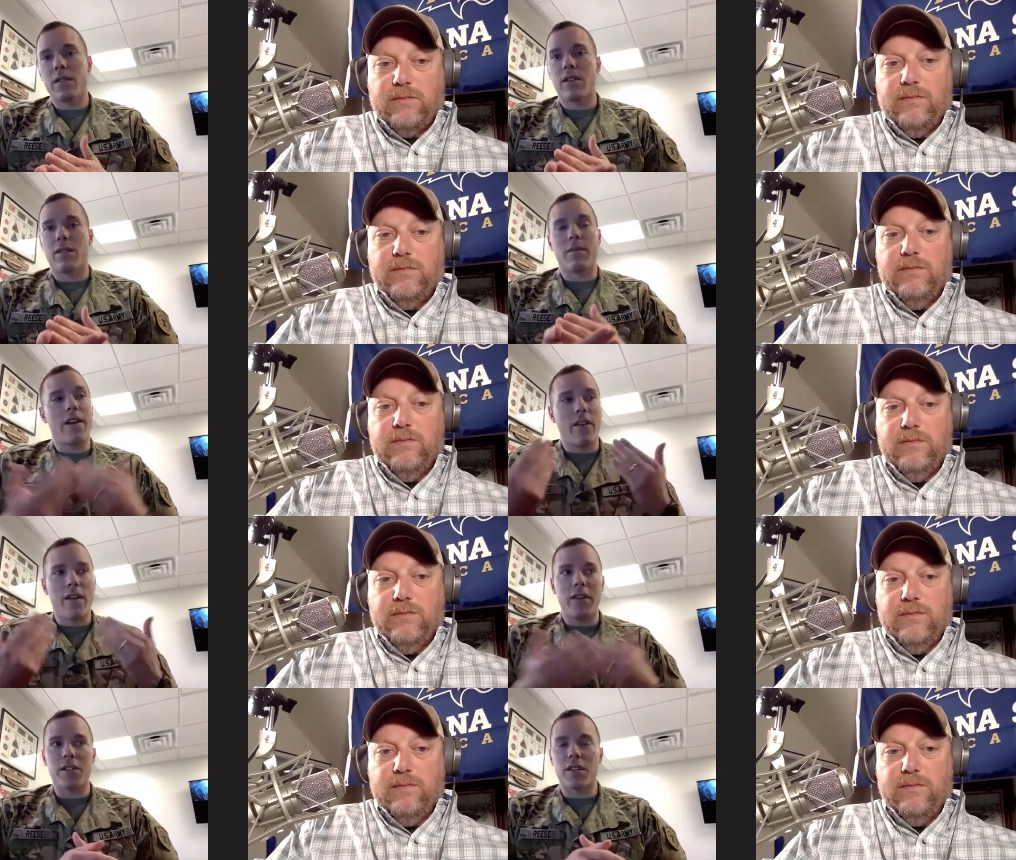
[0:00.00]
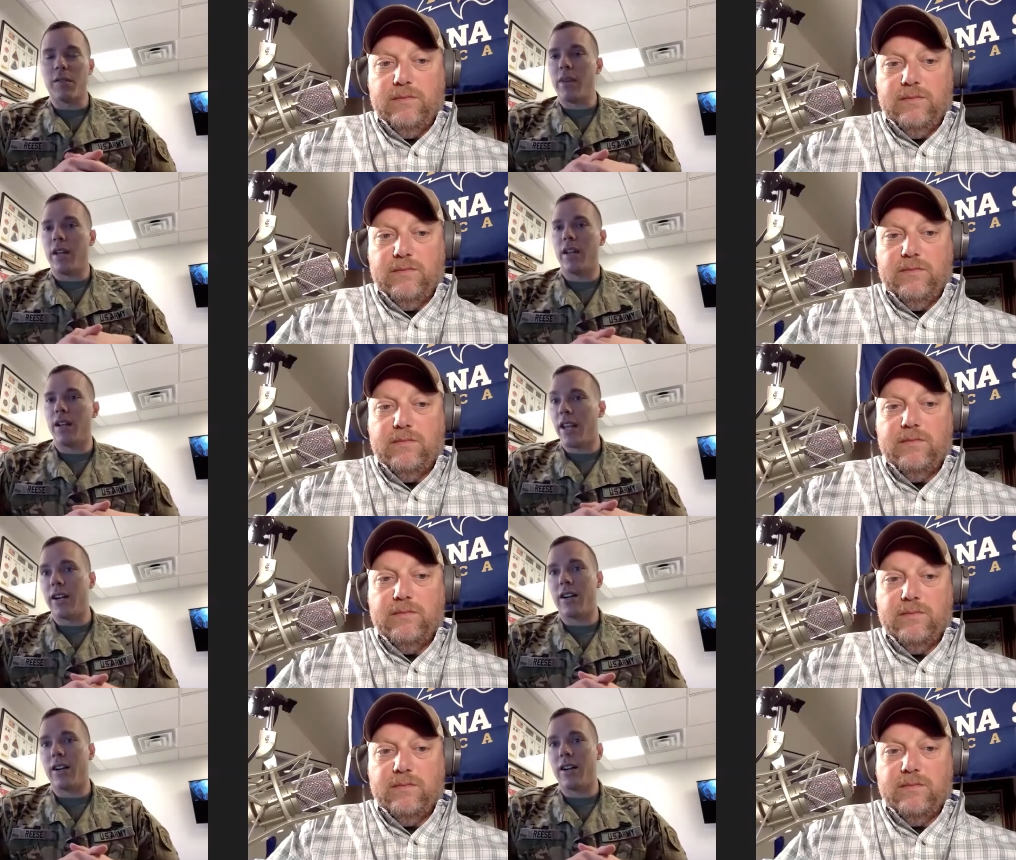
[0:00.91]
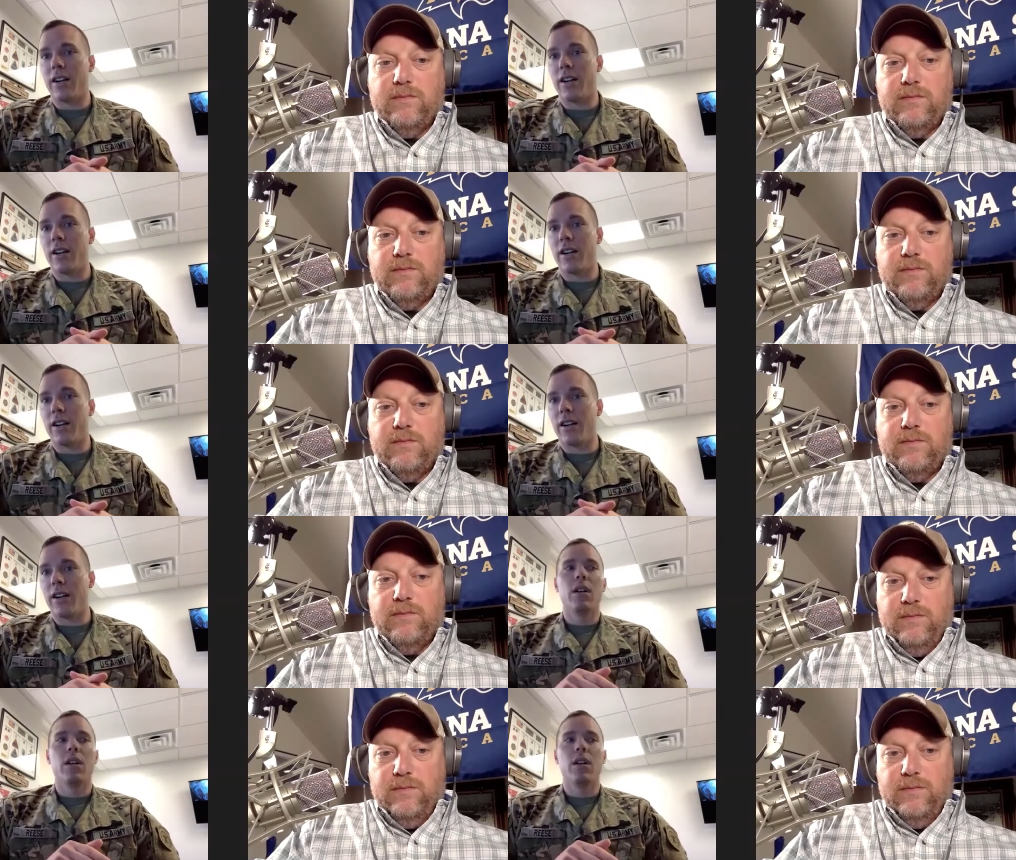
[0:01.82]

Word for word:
Speaker 1: Um, I've obviously been there and seen them.